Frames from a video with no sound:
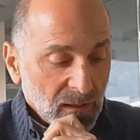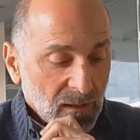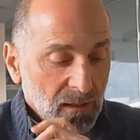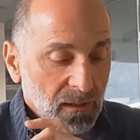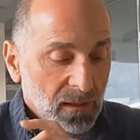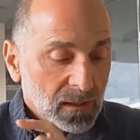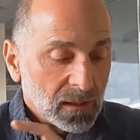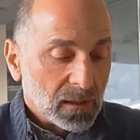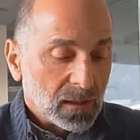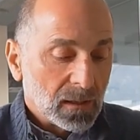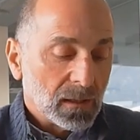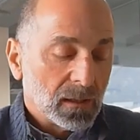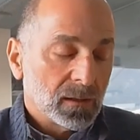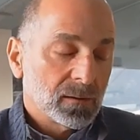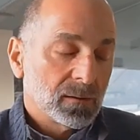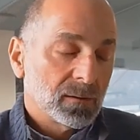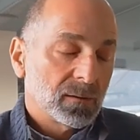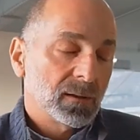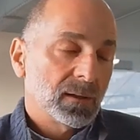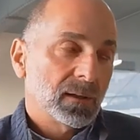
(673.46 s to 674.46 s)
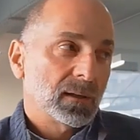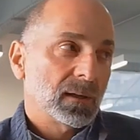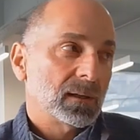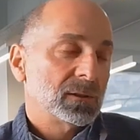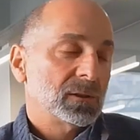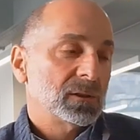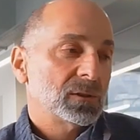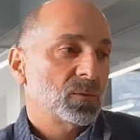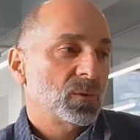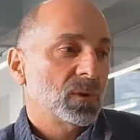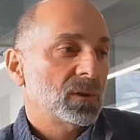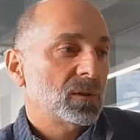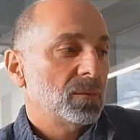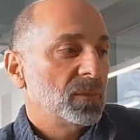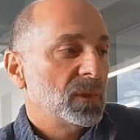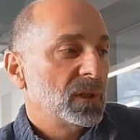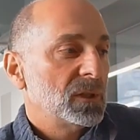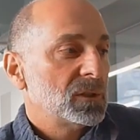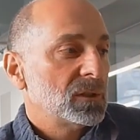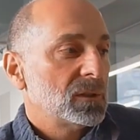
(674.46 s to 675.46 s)
The other thing I just want to
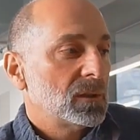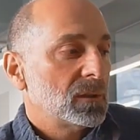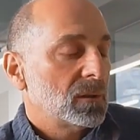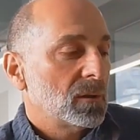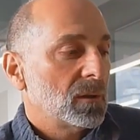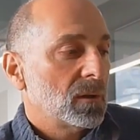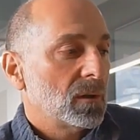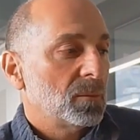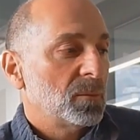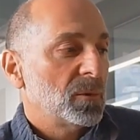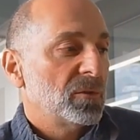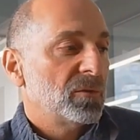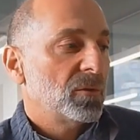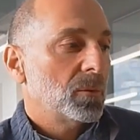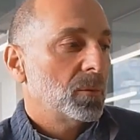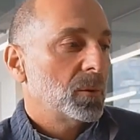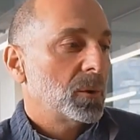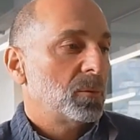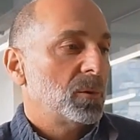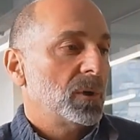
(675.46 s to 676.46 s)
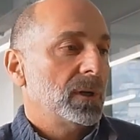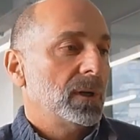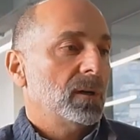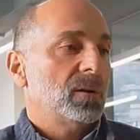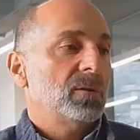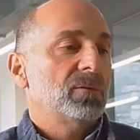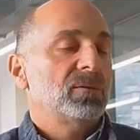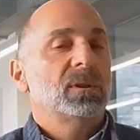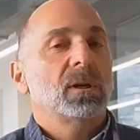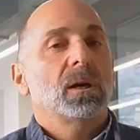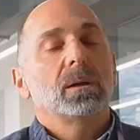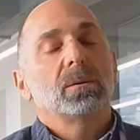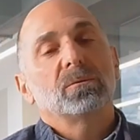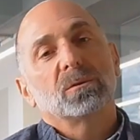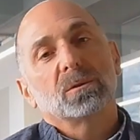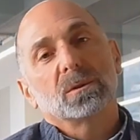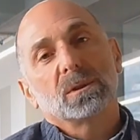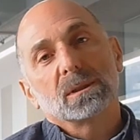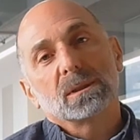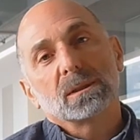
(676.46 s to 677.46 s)
mention before we run out of time
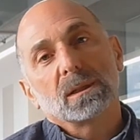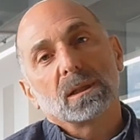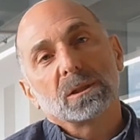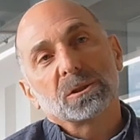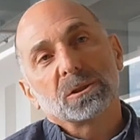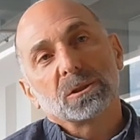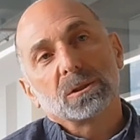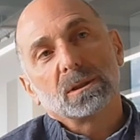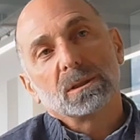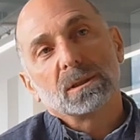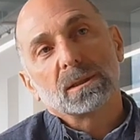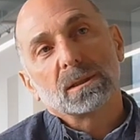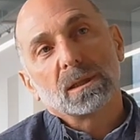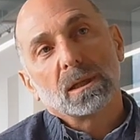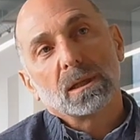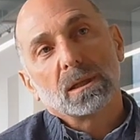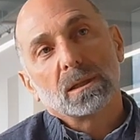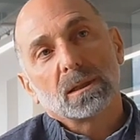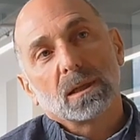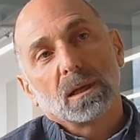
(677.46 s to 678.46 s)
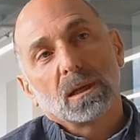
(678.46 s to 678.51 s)
for this session is that